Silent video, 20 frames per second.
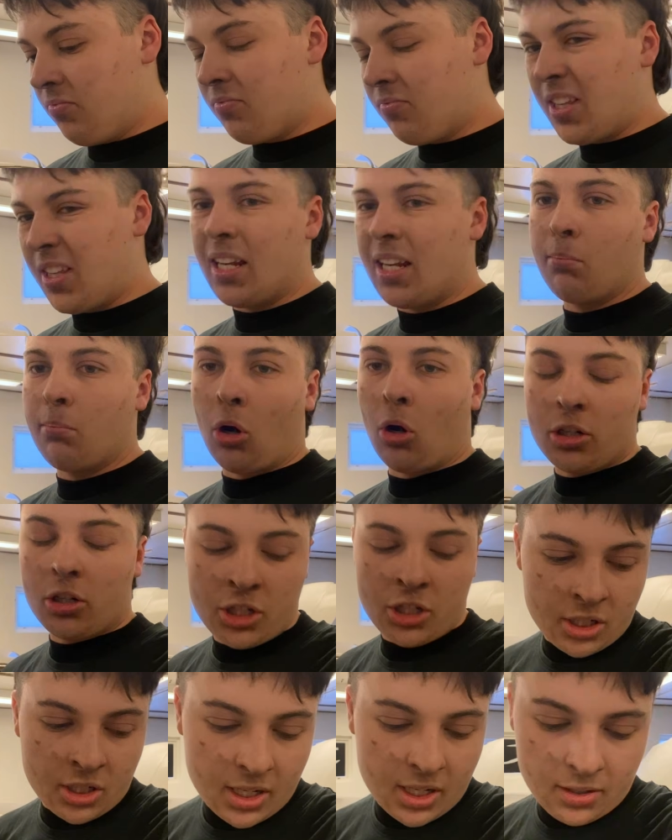did a
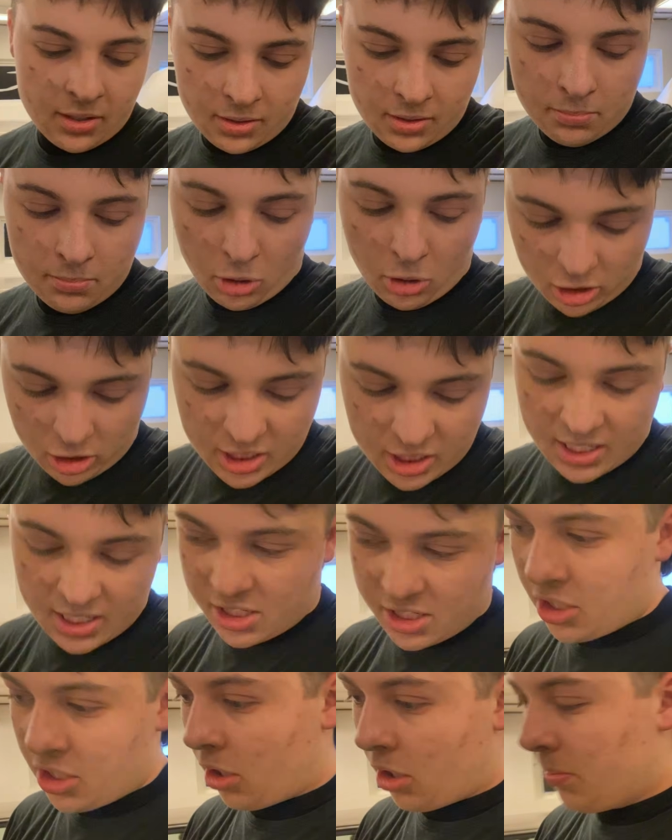botch ass
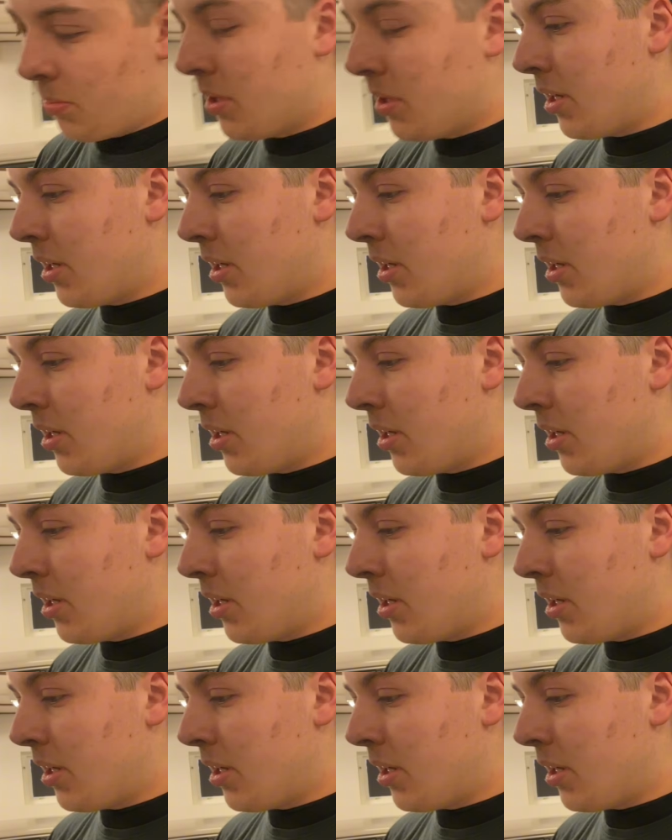job,